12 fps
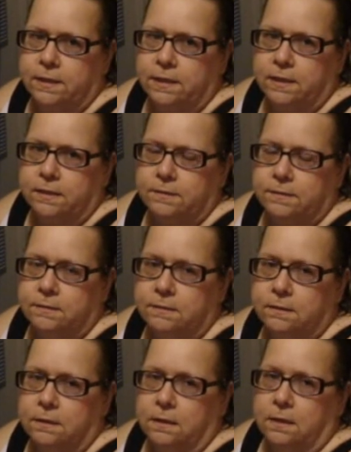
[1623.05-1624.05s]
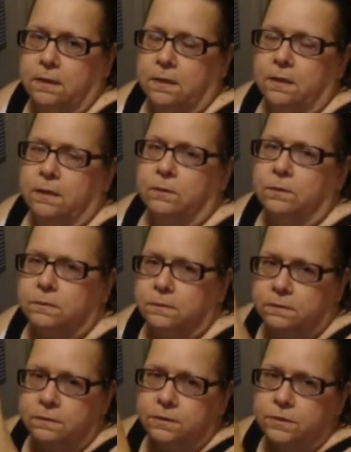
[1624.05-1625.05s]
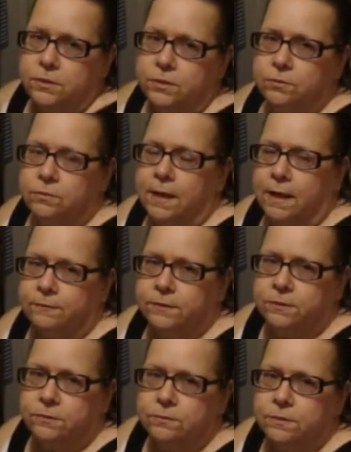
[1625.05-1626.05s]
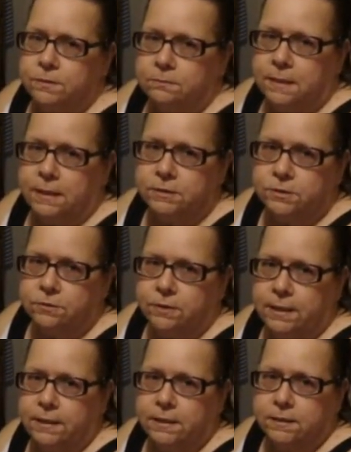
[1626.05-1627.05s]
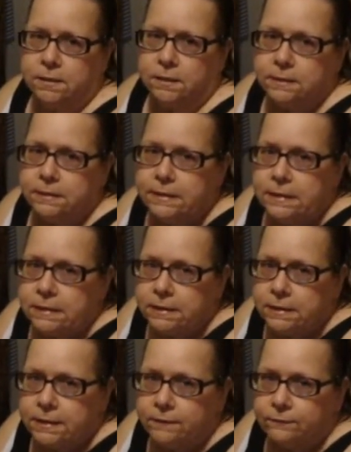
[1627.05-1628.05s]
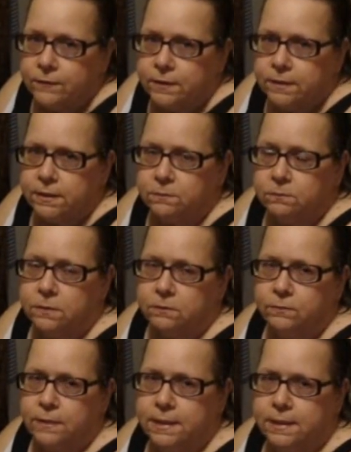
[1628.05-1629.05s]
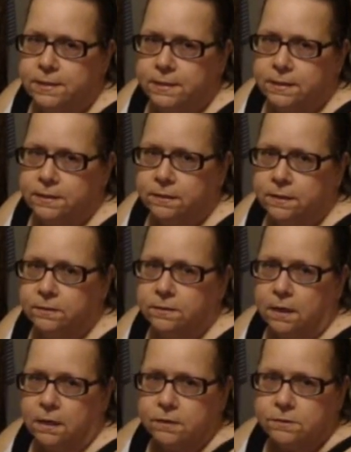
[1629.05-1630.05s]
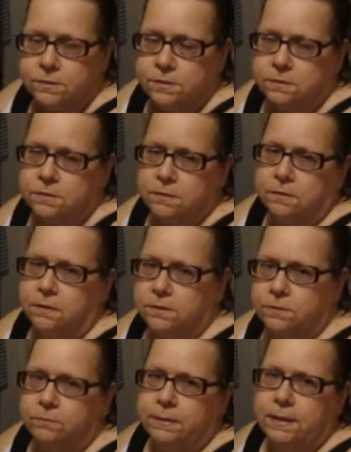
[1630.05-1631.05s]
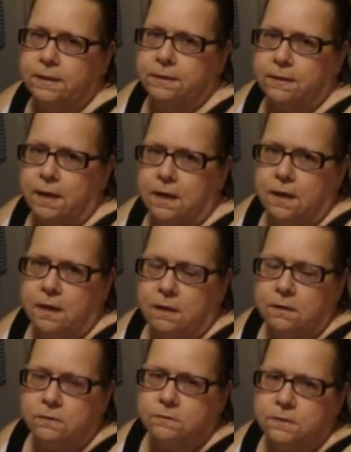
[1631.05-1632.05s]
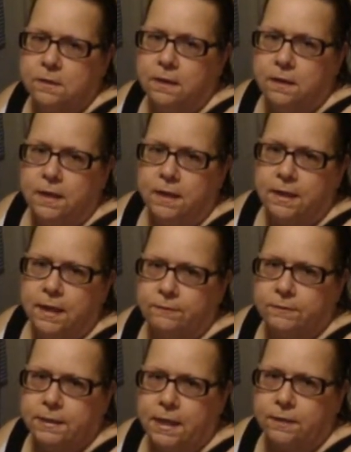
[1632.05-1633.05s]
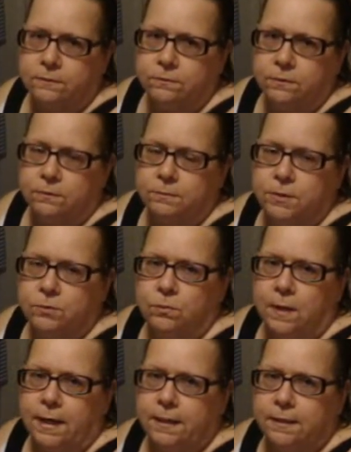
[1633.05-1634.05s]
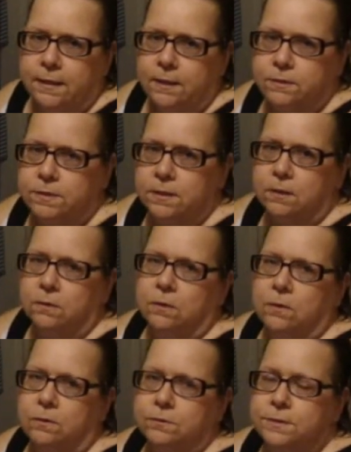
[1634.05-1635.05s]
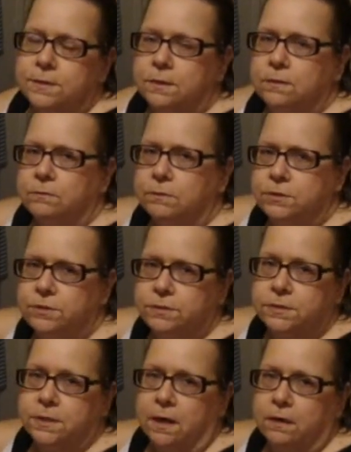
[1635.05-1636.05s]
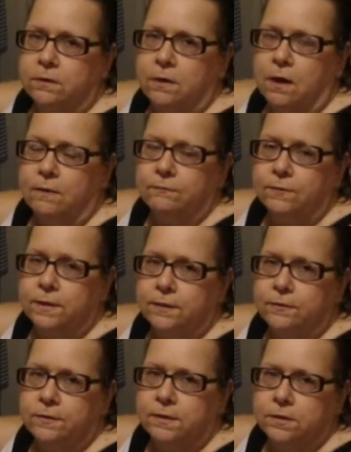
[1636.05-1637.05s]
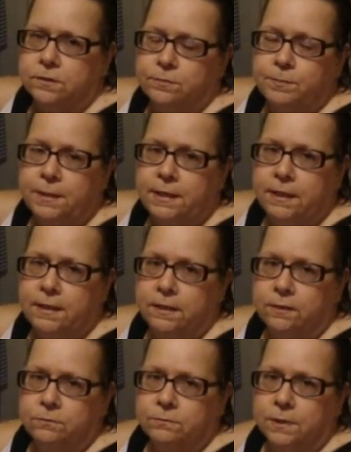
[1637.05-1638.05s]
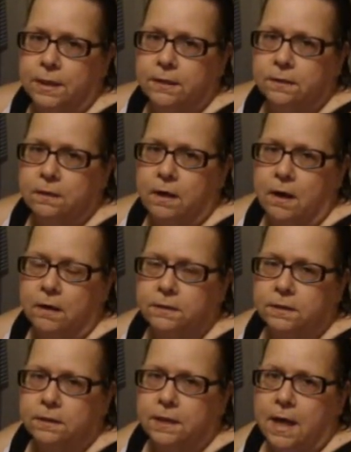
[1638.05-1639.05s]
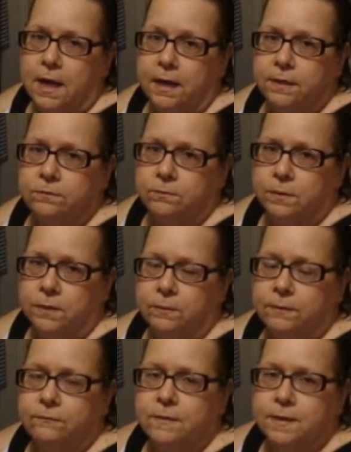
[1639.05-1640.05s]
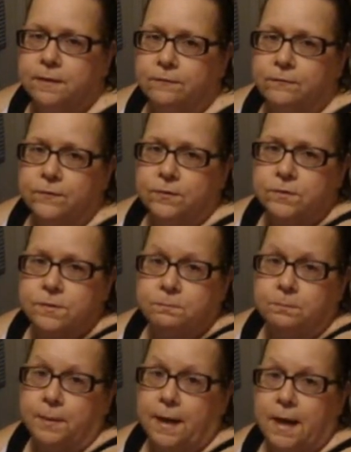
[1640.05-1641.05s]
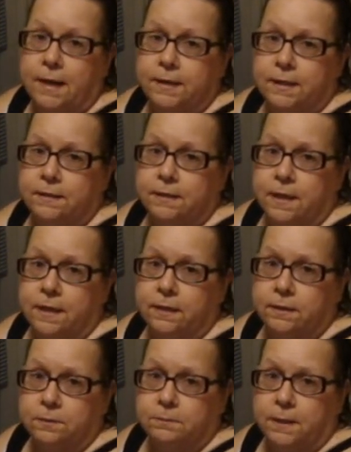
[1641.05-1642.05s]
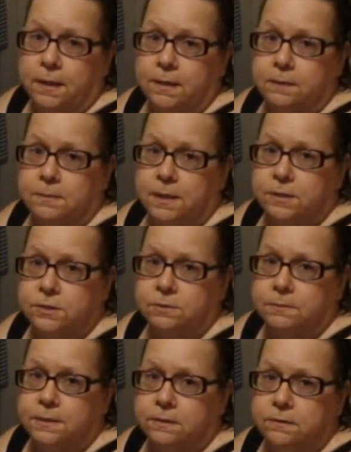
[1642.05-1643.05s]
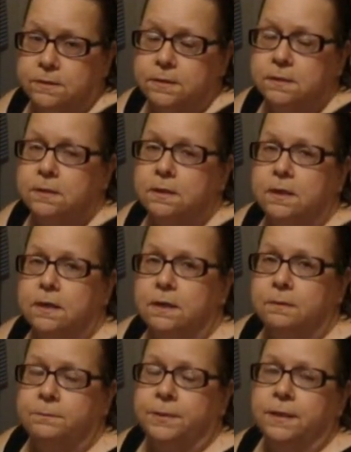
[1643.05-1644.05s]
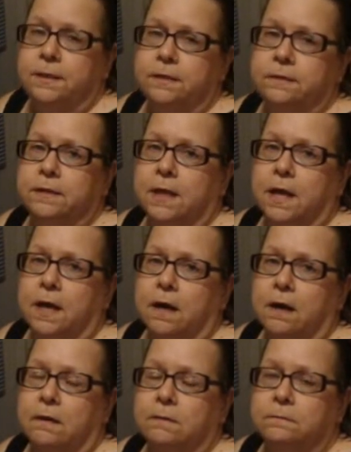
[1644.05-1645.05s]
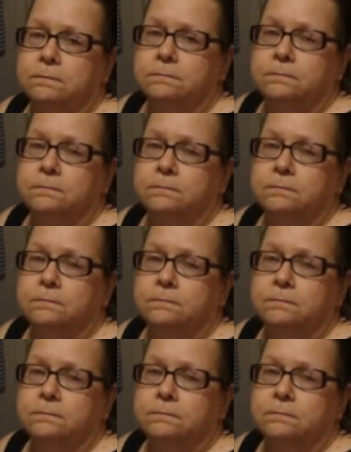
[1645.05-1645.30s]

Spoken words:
this, you have to do some measuring that's a little different than what we did, because ours is just going to swing out and have a lot of room. You want it nice and close. What you start off with is pinning it right along the line where we've had the first body line, the body measurements. Pin it there.